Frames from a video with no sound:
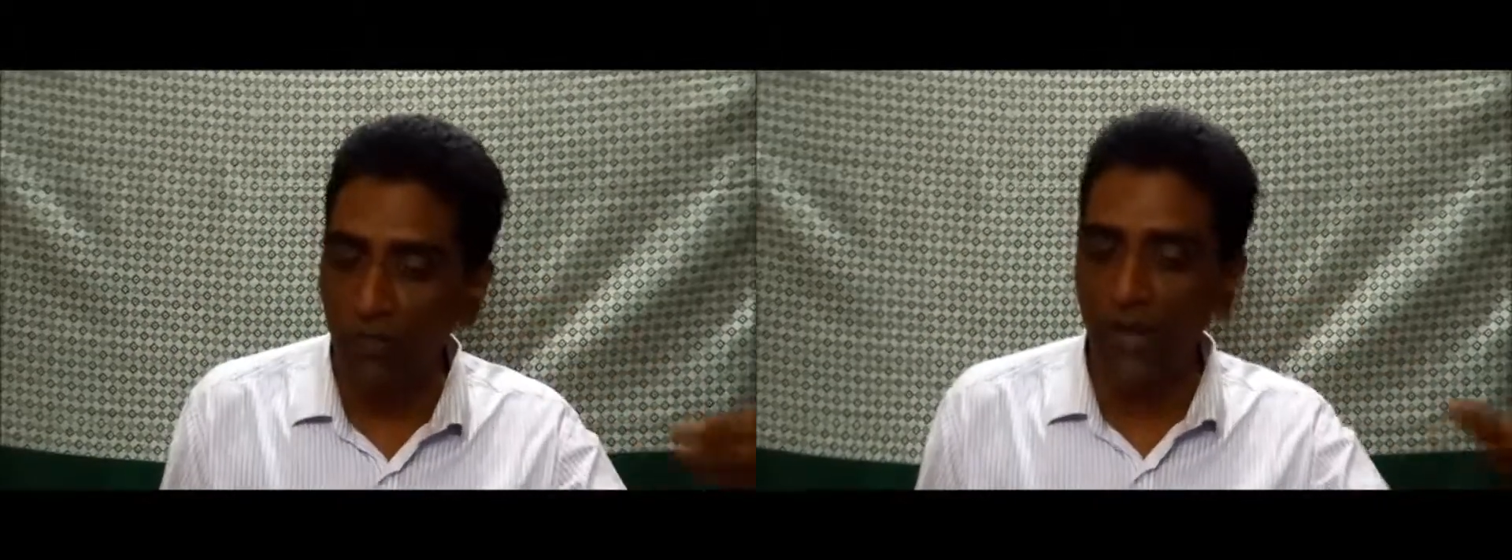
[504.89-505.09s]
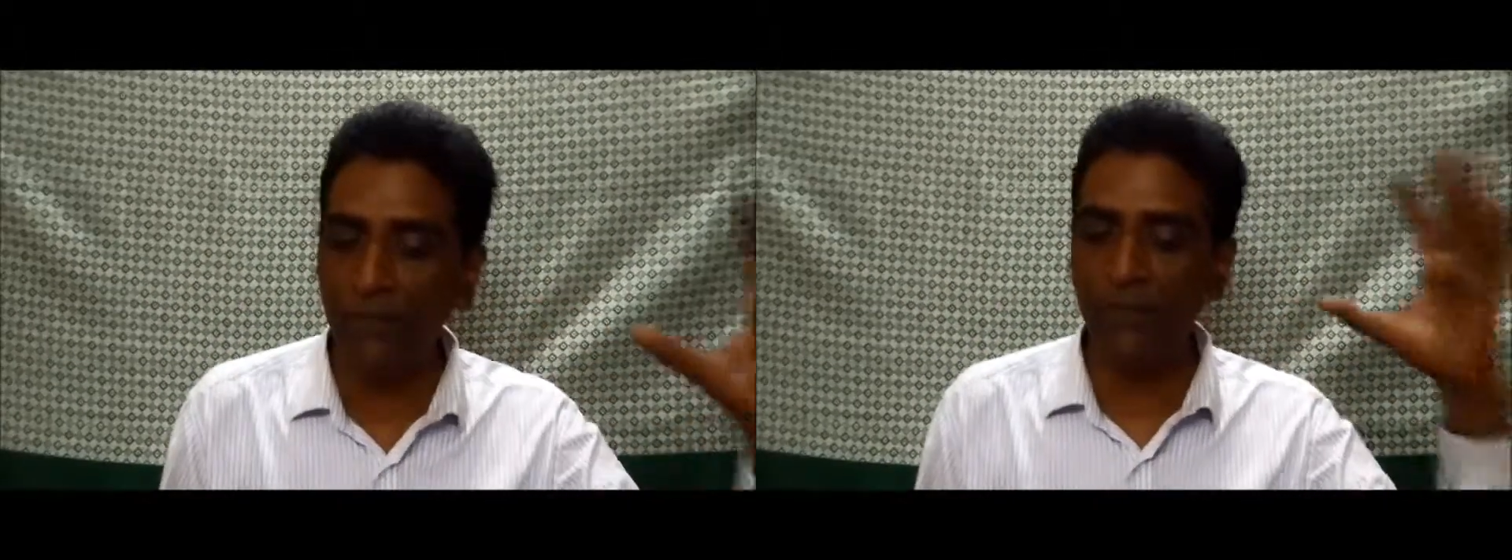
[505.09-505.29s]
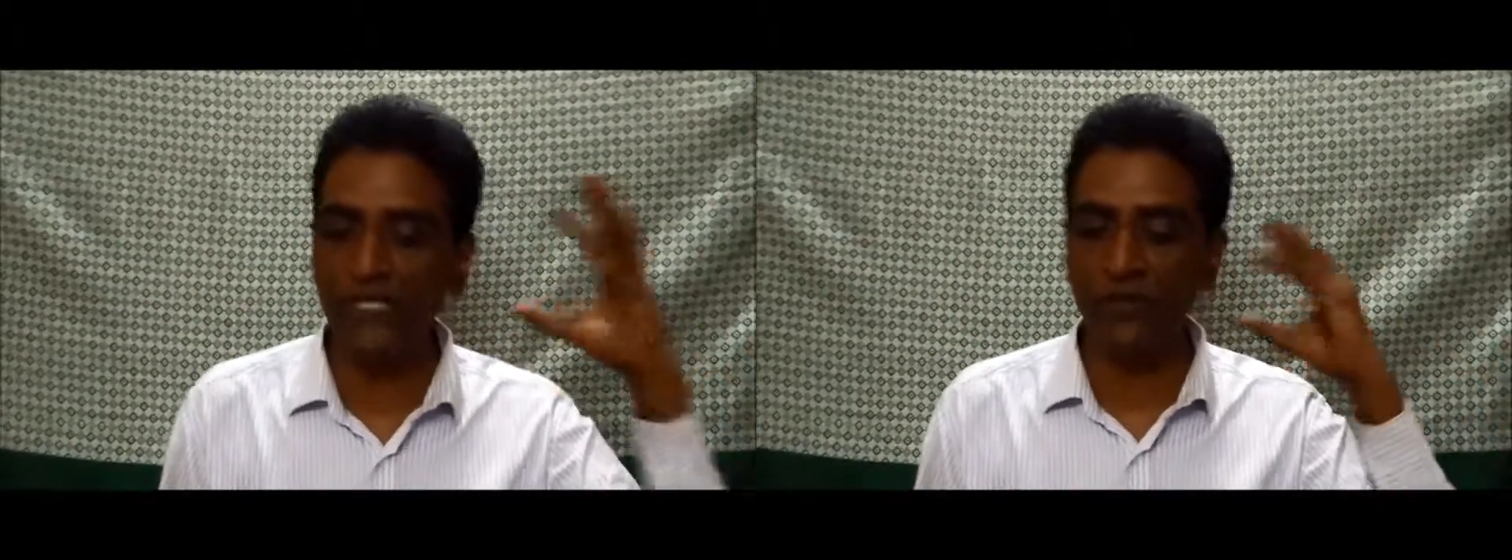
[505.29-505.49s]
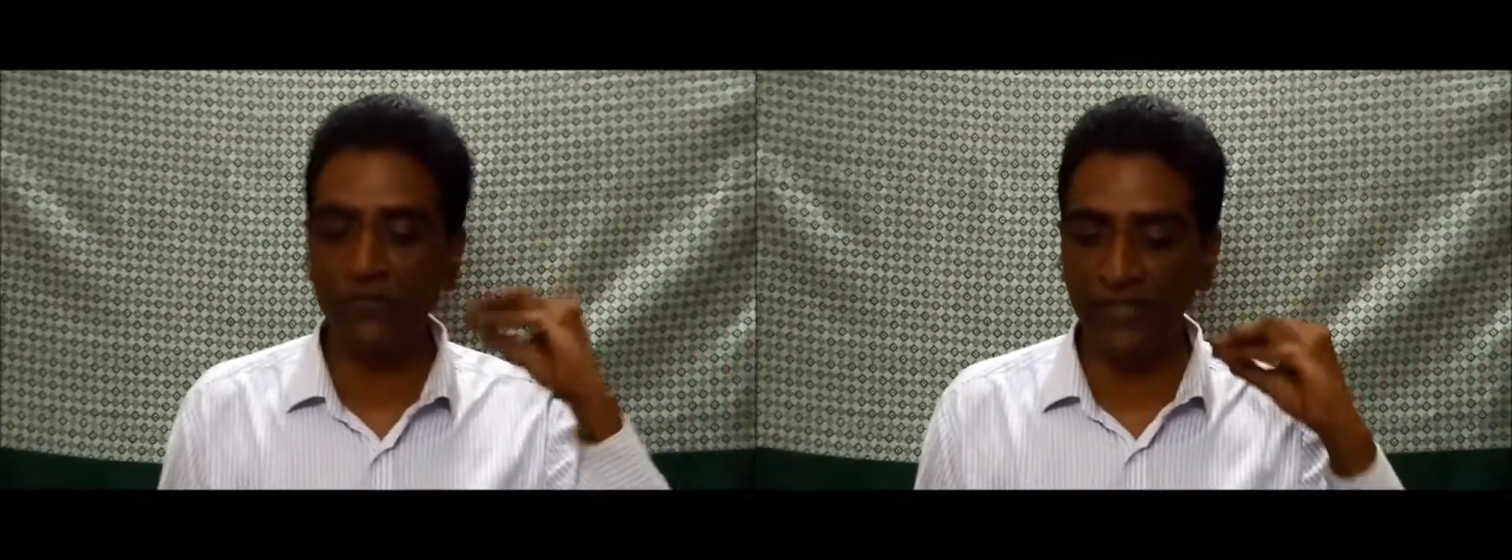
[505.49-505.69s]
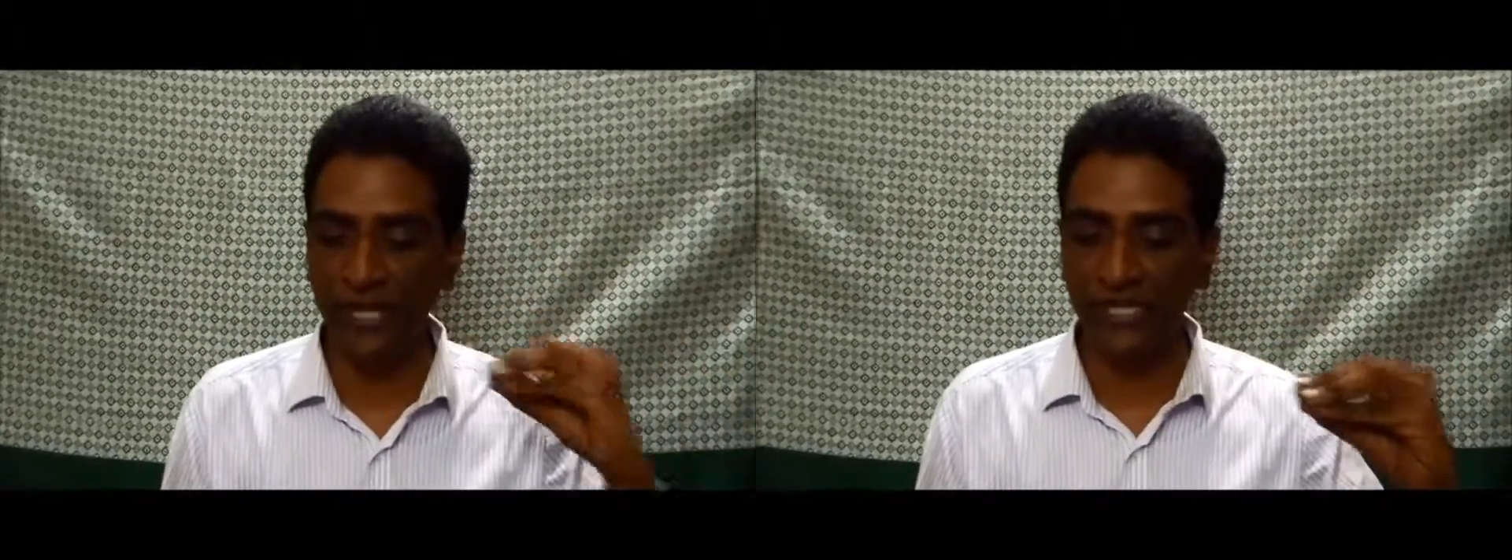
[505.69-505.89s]
my bits
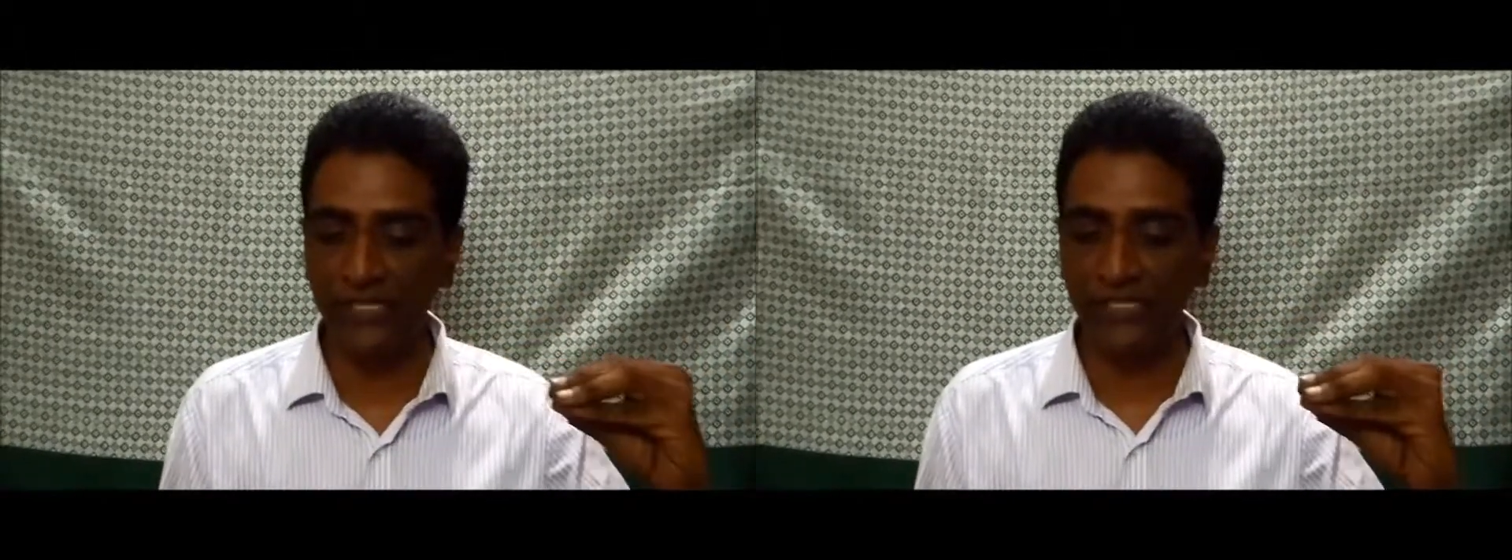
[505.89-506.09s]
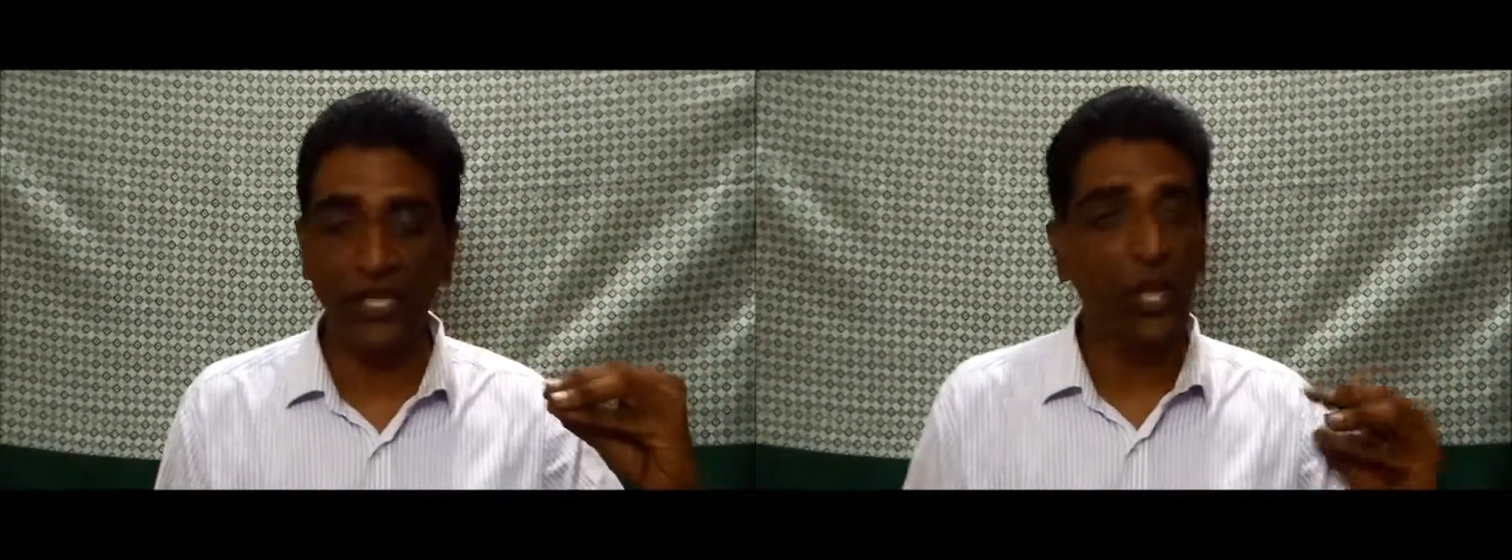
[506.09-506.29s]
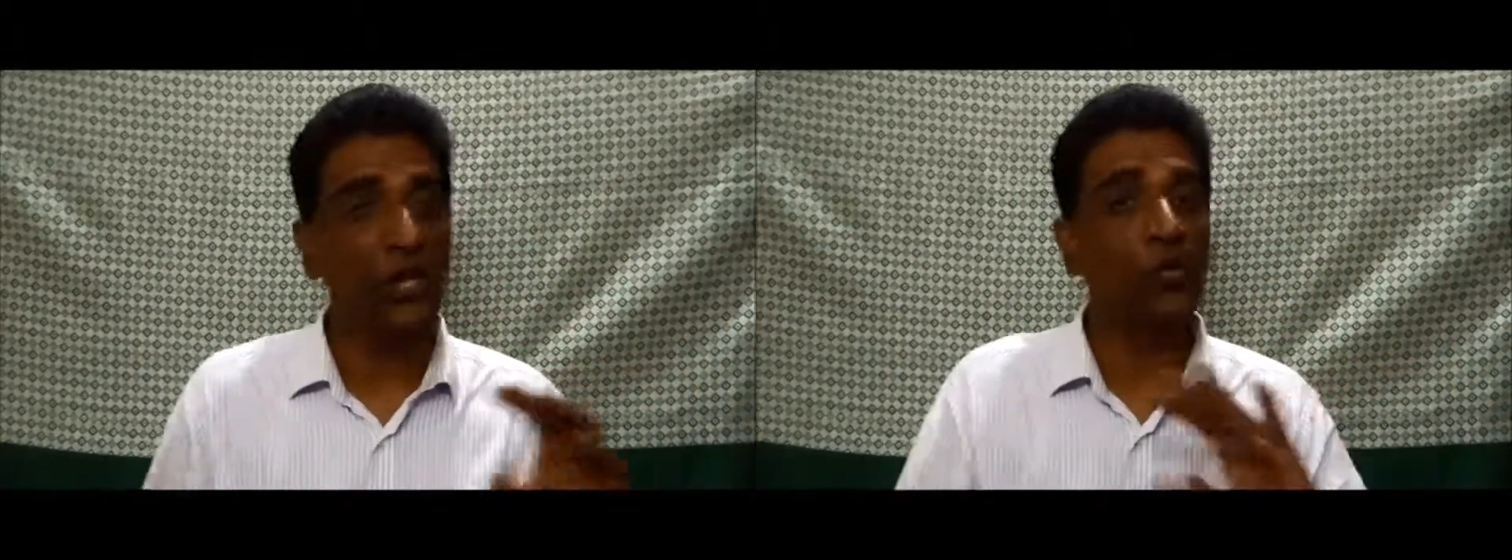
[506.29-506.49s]
of things